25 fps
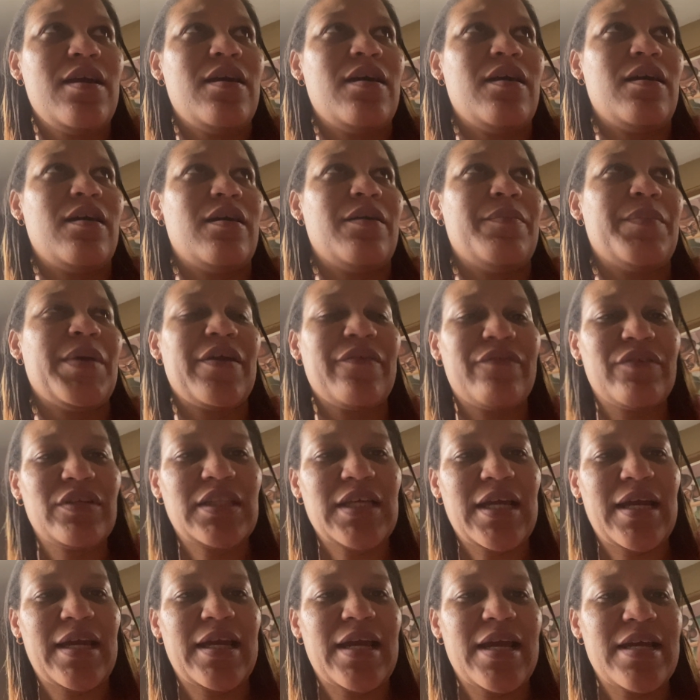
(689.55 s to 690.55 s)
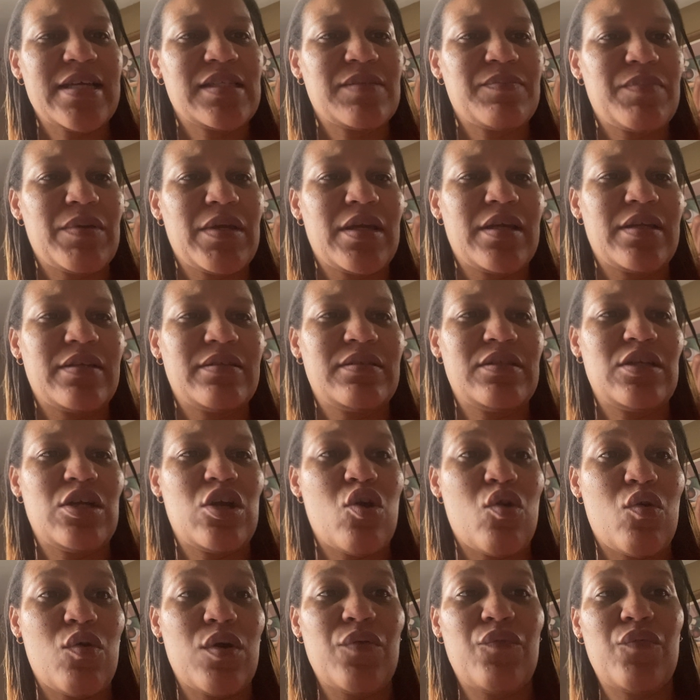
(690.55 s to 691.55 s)
Everything has been
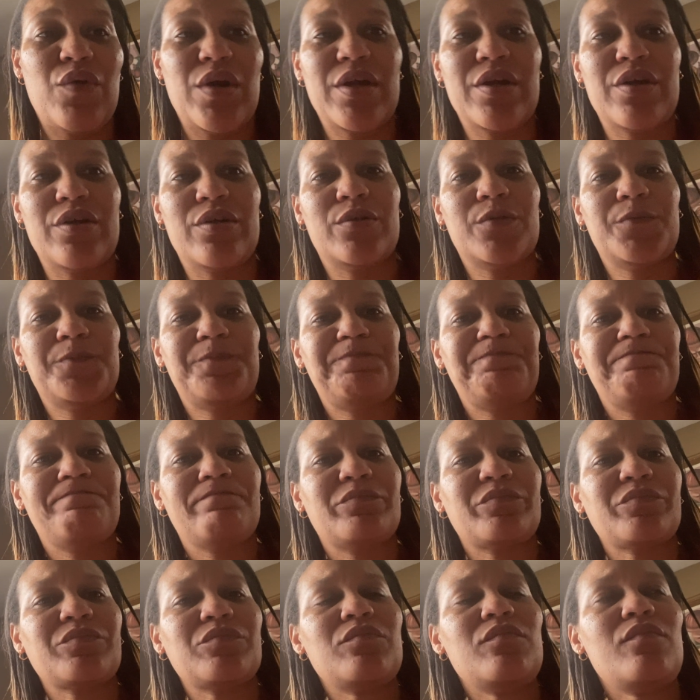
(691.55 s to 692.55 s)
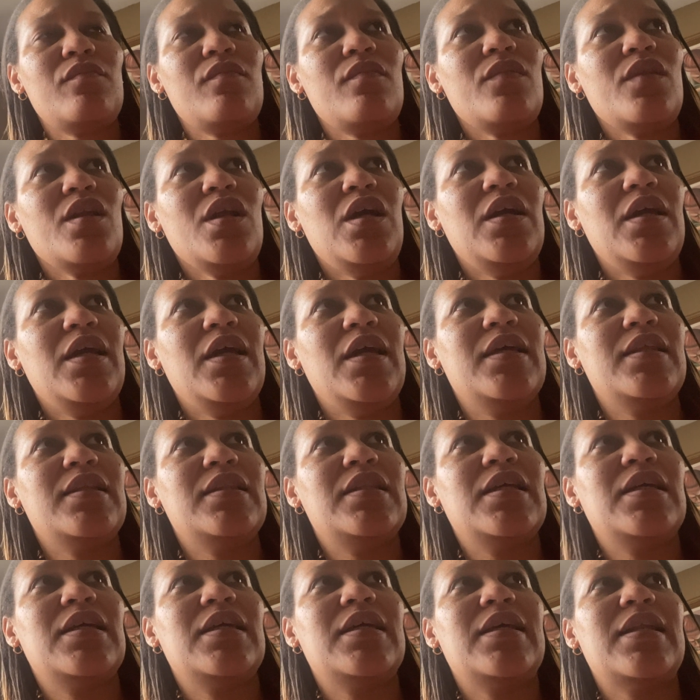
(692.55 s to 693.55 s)
going well. And
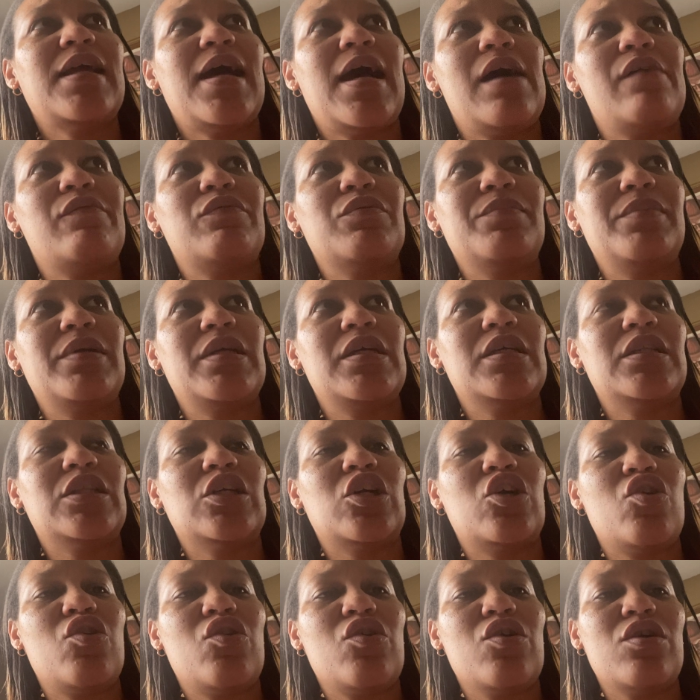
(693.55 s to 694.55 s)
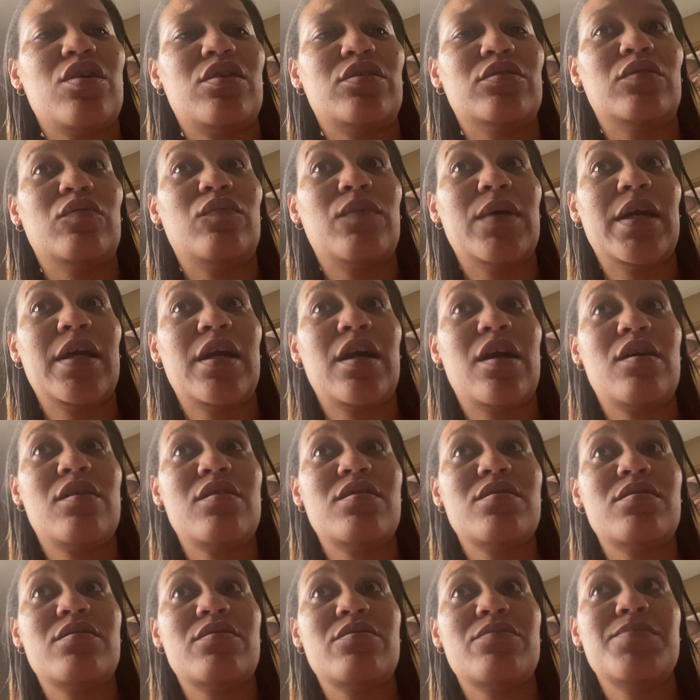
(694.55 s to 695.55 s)
then I would be in the car on the way
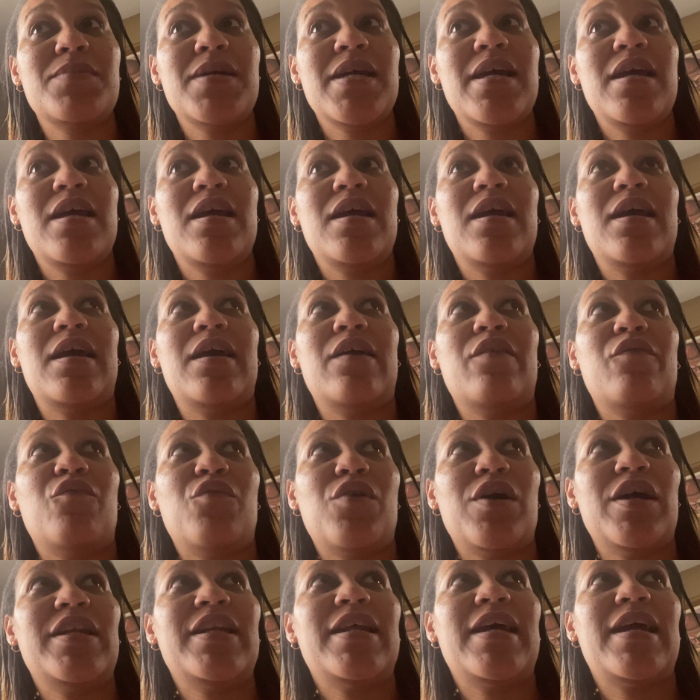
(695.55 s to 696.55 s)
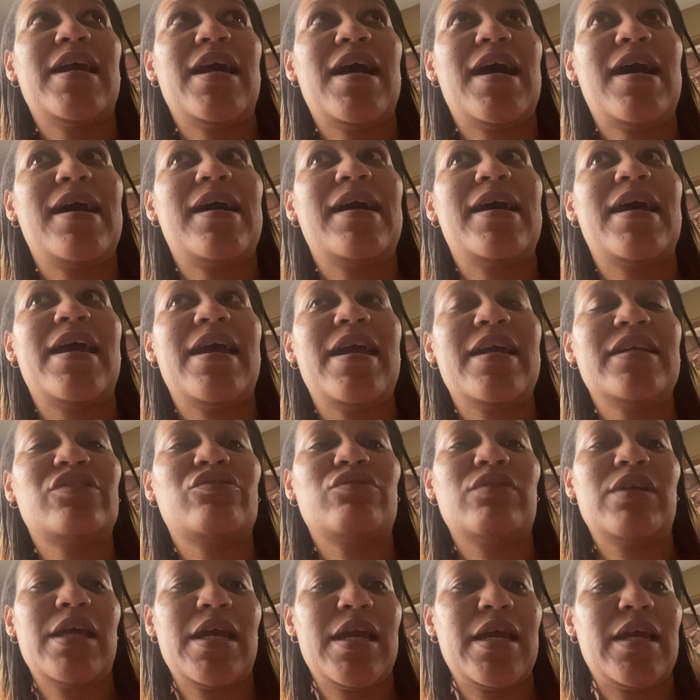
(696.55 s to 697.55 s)
home. And one day I
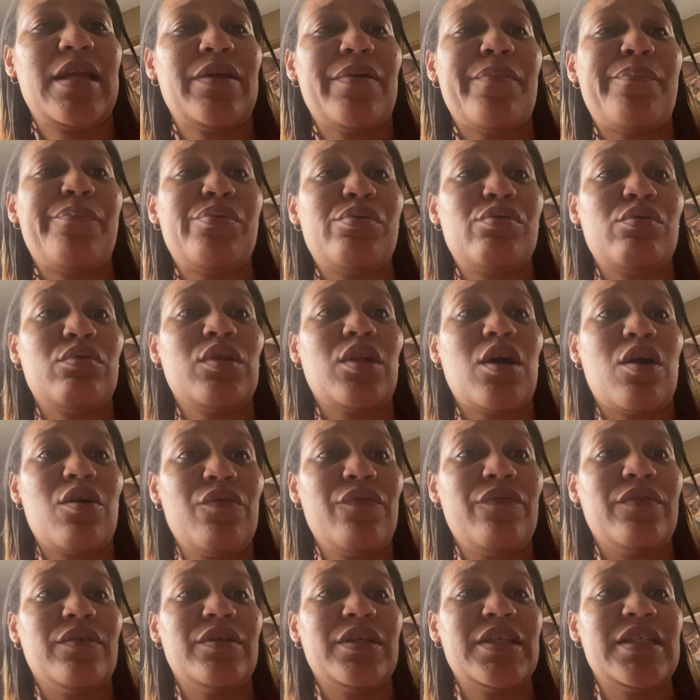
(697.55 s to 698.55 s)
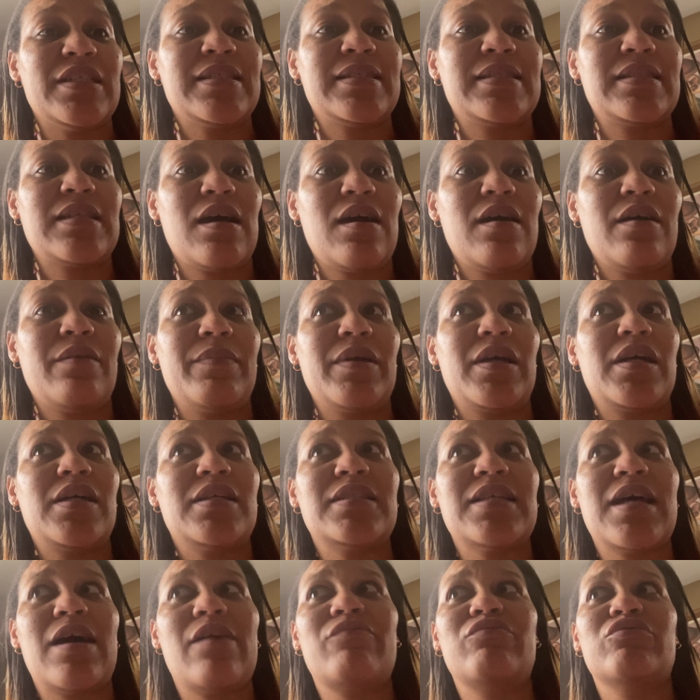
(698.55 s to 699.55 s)
actually had to pull over and stop
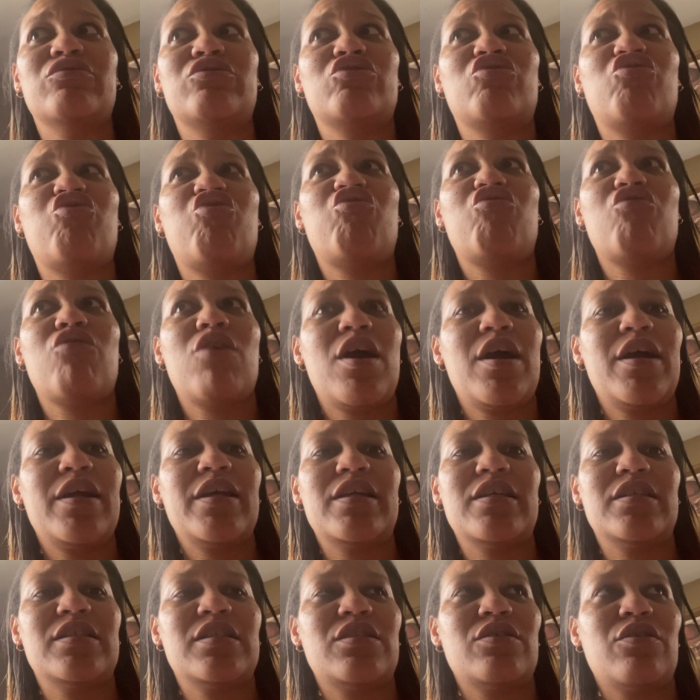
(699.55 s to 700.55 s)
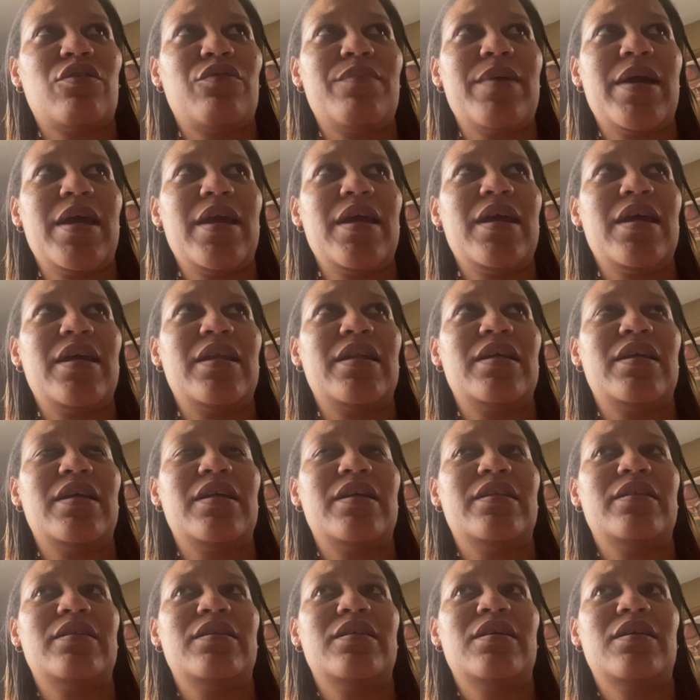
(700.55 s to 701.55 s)
because I was crying so bad.
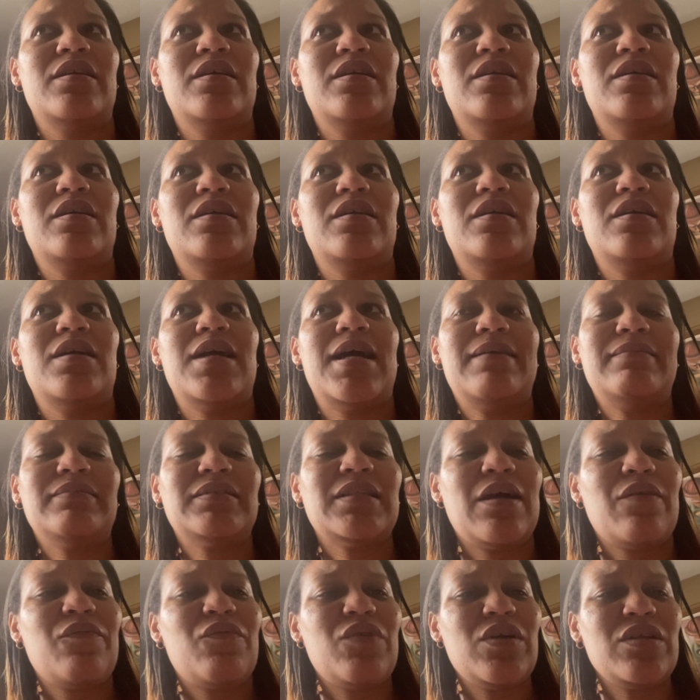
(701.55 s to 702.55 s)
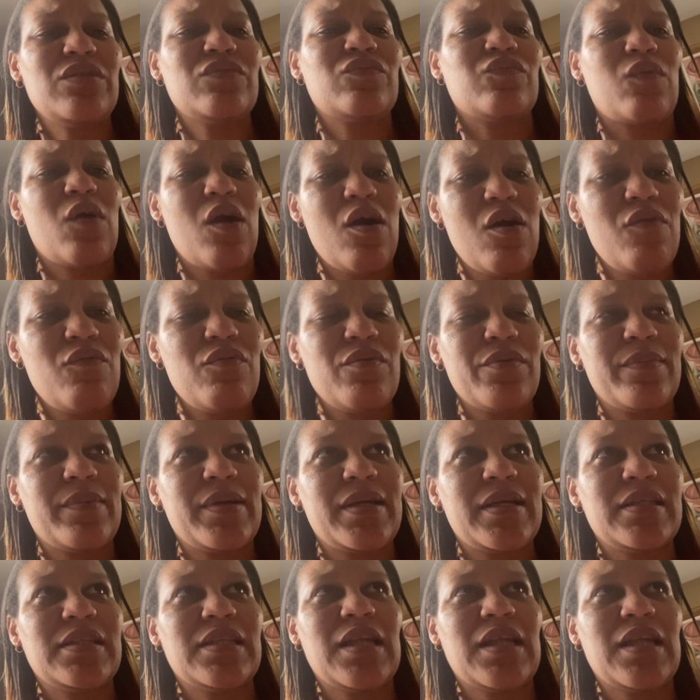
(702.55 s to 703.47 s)
And I was like, what is wrong with me?